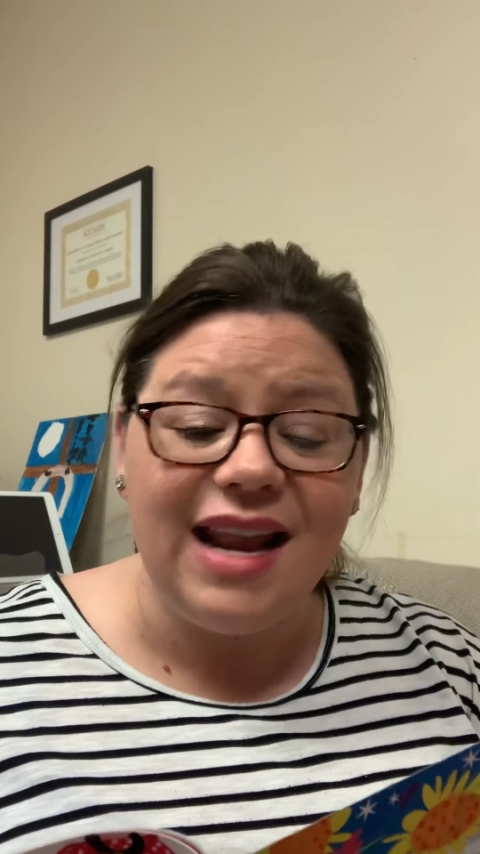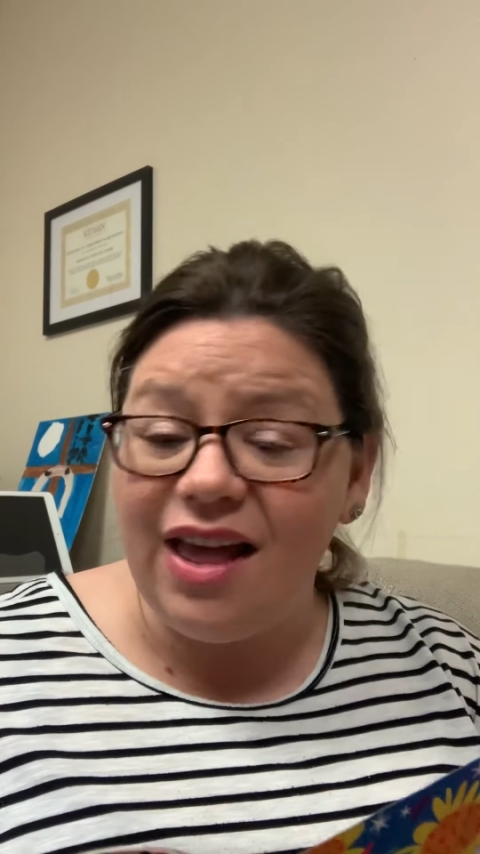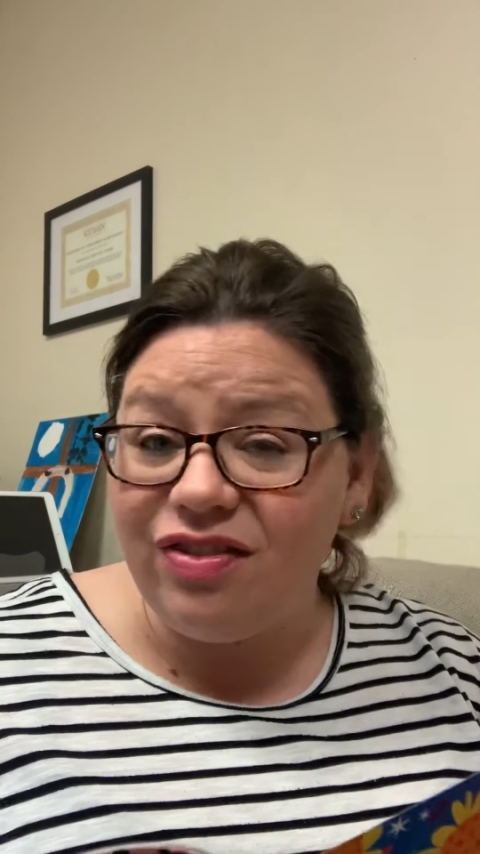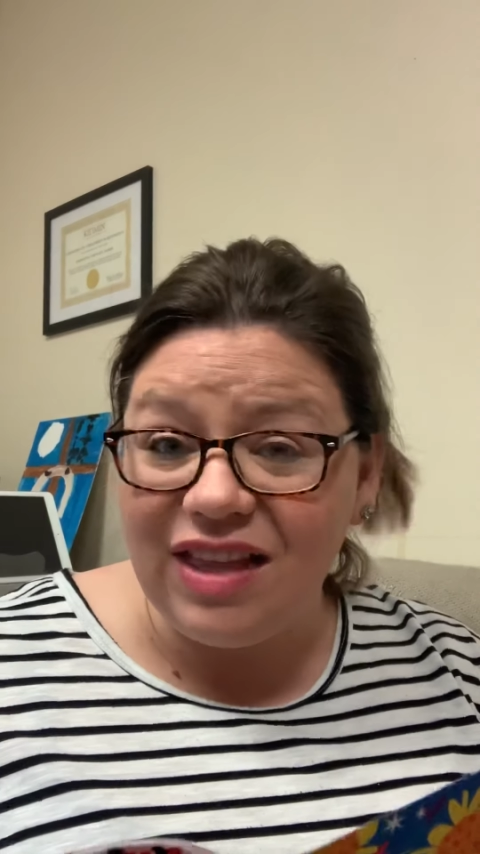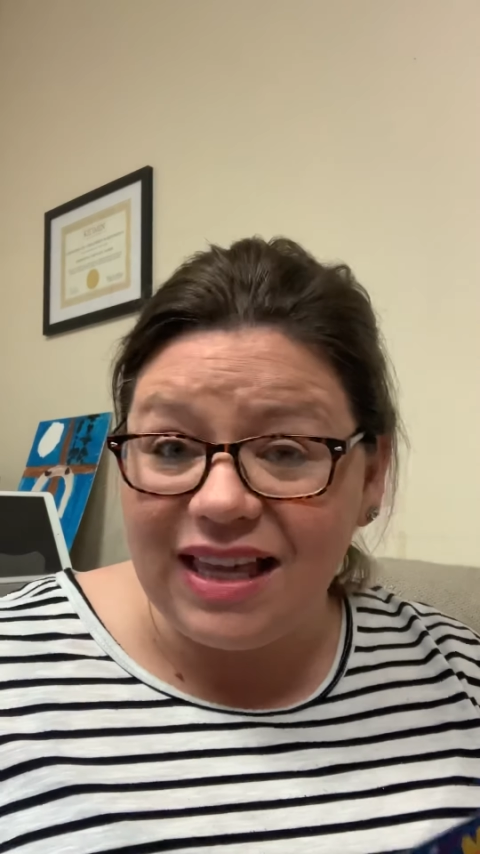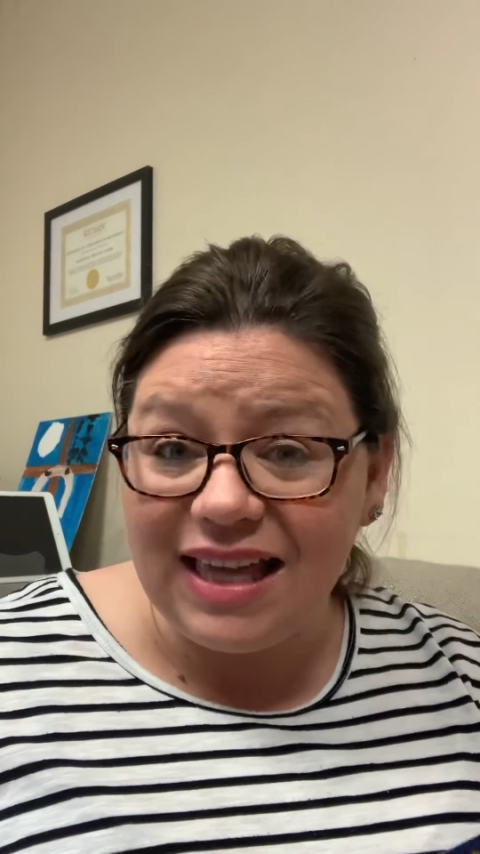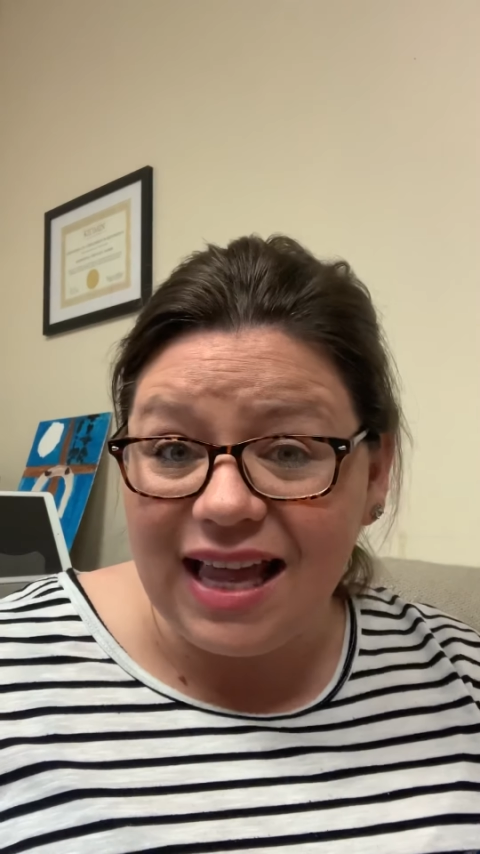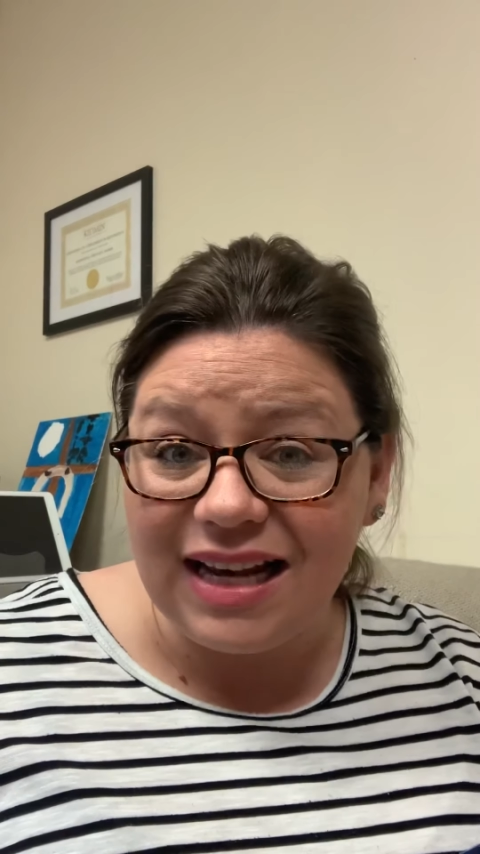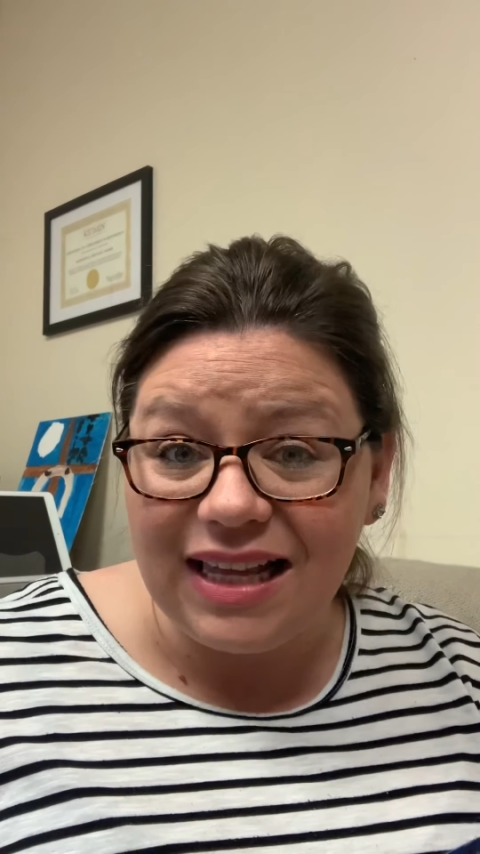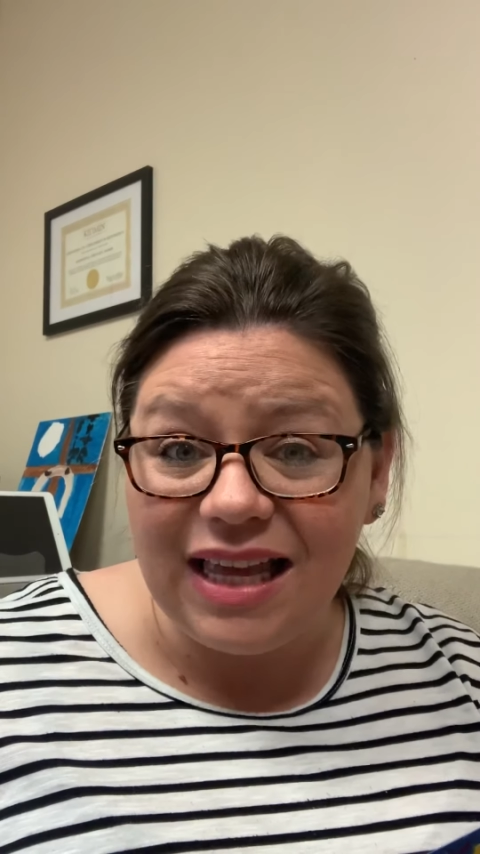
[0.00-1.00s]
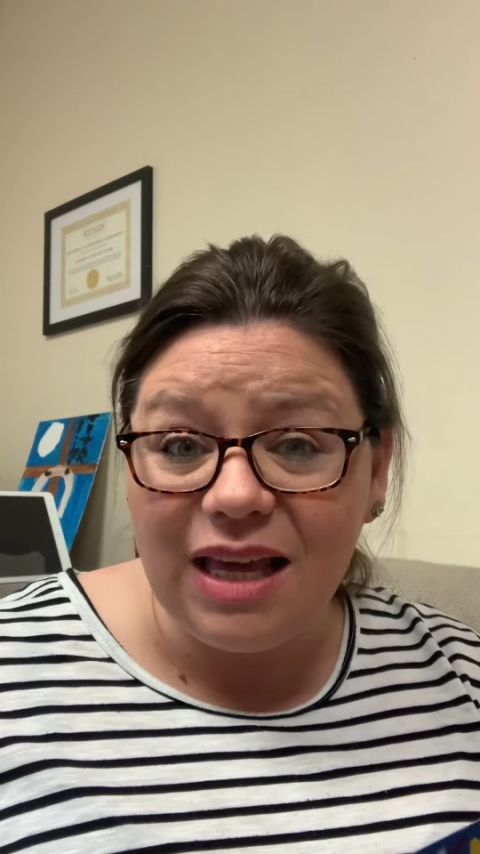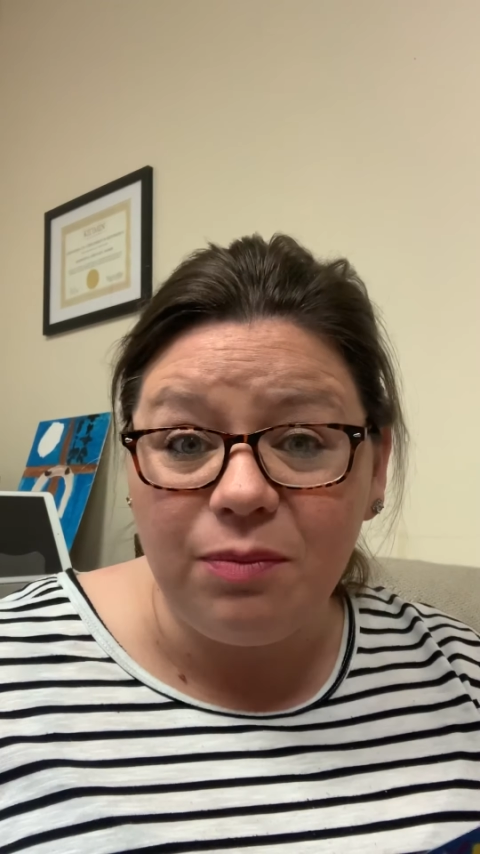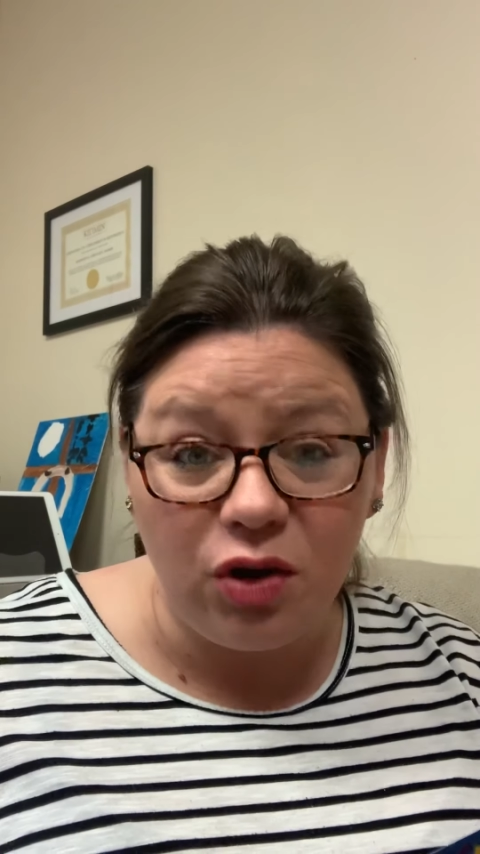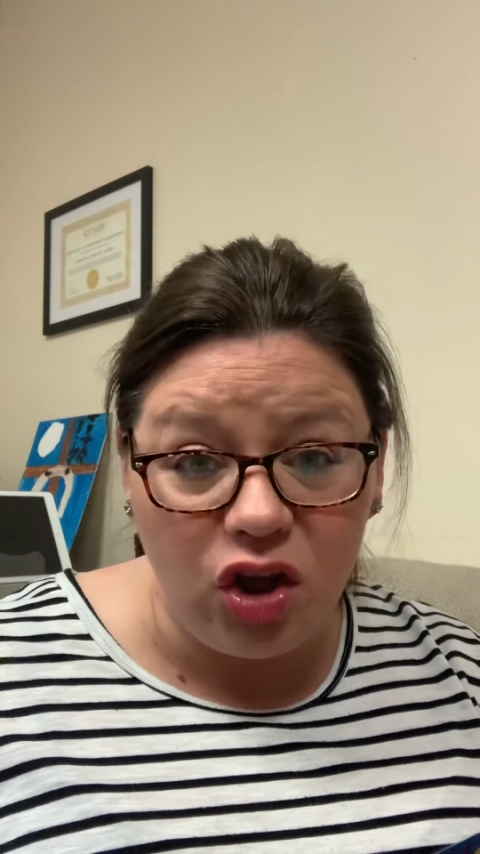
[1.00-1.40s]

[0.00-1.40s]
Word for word: nothing can keep